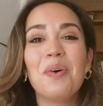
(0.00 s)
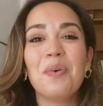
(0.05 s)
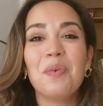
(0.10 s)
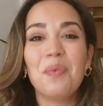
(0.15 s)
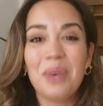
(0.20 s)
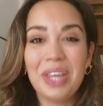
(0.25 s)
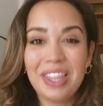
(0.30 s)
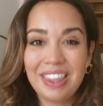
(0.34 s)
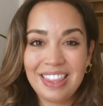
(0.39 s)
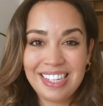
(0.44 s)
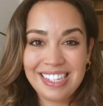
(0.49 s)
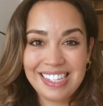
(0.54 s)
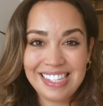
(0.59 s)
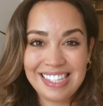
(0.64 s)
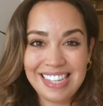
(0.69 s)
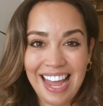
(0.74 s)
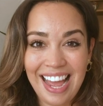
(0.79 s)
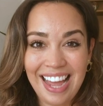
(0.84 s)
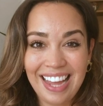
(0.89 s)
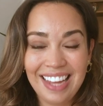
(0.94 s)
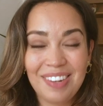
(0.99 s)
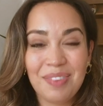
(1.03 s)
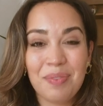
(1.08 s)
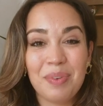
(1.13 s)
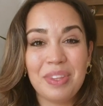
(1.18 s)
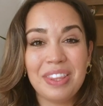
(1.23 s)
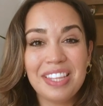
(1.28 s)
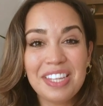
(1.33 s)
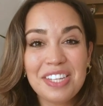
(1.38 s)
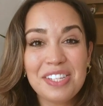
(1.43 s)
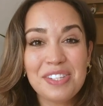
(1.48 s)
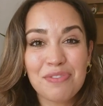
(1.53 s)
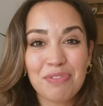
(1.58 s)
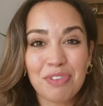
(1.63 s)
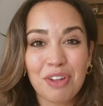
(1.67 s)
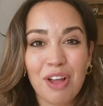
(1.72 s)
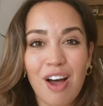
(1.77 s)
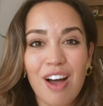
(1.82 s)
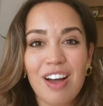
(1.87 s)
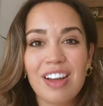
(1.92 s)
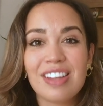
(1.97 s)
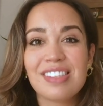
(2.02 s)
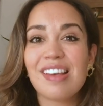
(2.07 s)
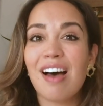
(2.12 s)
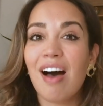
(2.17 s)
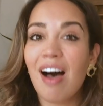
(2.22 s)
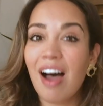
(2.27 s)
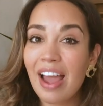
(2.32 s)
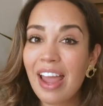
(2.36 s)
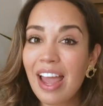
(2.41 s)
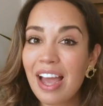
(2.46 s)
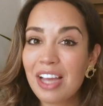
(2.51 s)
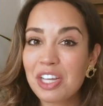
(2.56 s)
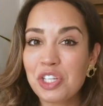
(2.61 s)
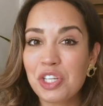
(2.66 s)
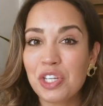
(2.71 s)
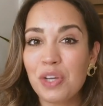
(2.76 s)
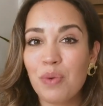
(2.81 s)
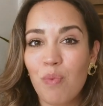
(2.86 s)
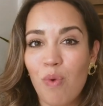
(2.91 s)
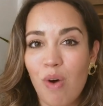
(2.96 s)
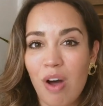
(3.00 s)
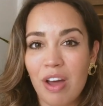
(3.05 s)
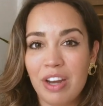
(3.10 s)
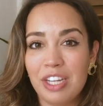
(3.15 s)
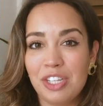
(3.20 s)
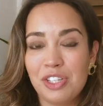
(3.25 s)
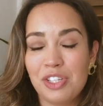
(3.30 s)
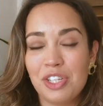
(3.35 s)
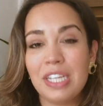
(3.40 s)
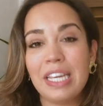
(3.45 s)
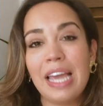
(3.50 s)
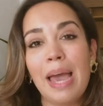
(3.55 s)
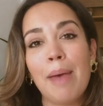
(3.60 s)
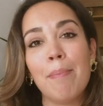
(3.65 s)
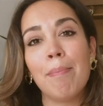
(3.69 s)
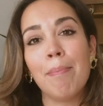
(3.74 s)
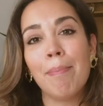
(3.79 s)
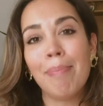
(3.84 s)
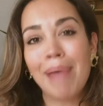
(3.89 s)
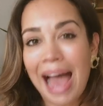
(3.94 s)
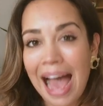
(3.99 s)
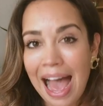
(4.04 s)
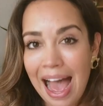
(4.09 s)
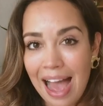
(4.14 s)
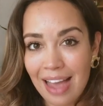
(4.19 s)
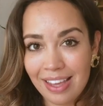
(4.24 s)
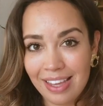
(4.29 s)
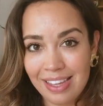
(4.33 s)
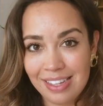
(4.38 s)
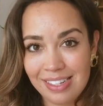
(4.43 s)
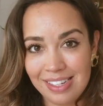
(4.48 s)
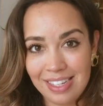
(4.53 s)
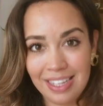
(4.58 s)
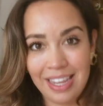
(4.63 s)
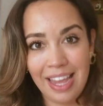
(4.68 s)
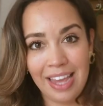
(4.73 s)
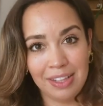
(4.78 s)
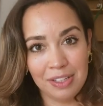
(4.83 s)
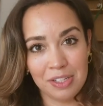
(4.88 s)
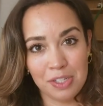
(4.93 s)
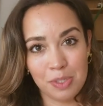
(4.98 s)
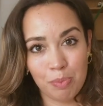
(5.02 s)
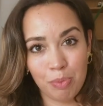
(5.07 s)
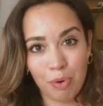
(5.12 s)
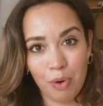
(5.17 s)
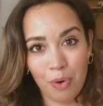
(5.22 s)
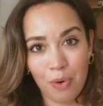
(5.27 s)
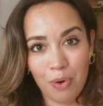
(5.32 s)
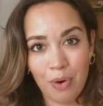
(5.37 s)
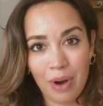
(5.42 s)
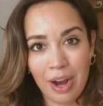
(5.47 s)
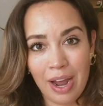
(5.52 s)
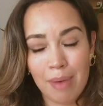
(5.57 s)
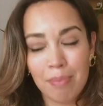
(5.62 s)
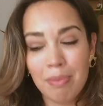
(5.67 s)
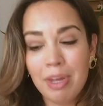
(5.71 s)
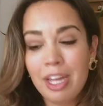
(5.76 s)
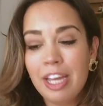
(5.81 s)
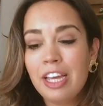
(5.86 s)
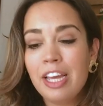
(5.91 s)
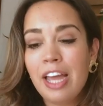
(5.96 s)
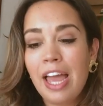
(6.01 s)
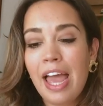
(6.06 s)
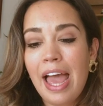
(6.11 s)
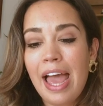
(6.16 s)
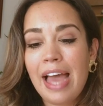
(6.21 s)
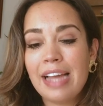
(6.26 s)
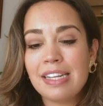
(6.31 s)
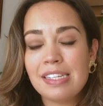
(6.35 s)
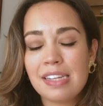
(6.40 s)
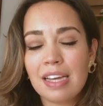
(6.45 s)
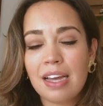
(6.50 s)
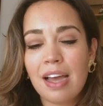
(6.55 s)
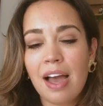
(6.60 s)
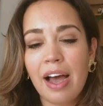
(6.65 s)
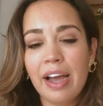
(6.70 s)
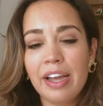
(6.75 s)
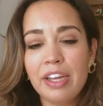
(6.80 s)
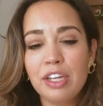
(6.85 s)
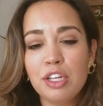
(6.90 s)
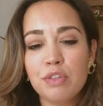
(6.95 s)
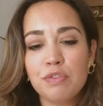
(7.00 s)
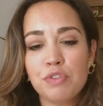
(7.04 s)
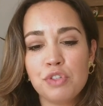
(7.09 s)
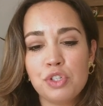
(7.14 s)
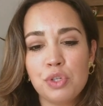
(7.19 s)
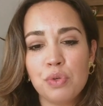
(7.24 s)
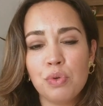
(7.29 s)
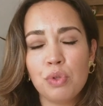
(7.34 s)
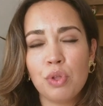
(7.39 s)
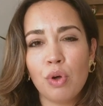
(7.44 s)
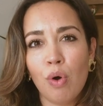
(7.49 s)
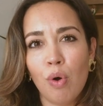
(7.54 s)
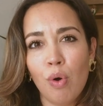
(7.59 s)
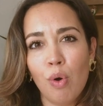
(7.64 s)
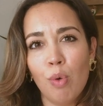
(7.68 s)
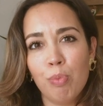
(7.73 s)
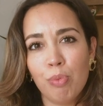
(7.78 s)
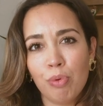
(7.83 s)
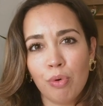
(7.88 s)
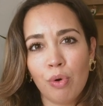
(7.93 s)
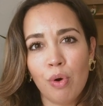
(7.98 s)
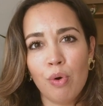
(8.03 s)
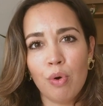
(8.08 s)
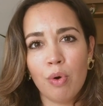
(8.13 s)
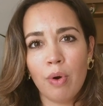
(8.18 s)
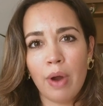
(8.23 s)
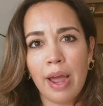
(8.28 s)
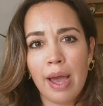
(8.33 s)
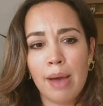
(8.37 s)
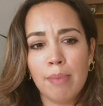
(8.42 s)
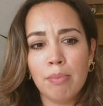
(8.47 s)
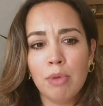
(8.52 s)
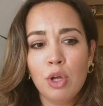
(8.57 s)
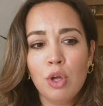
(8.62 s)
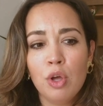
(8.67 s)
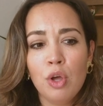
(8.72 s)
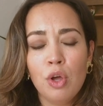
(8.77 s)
with this said, with these vlogs, I actually wanted to get back into Kayla's program and to kind of do the whole program